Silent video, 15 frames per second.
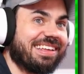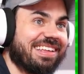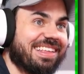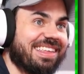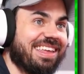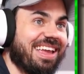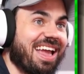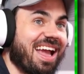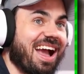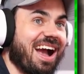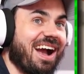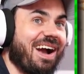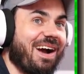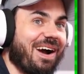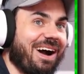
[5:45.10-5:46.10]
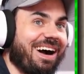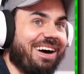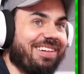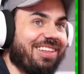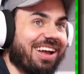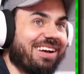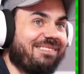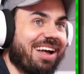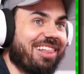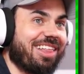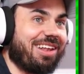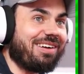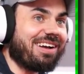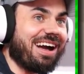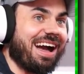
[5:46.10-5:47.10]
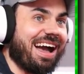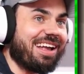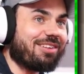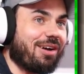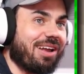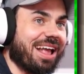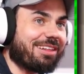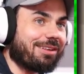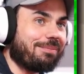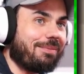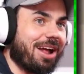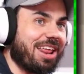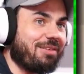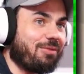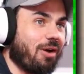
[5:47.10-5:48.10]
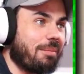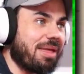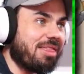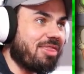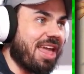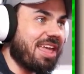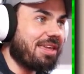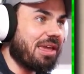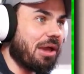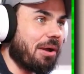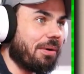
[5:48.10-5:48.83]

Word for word: Yo, look at my little guys. Oh, got some money for me? Thank you.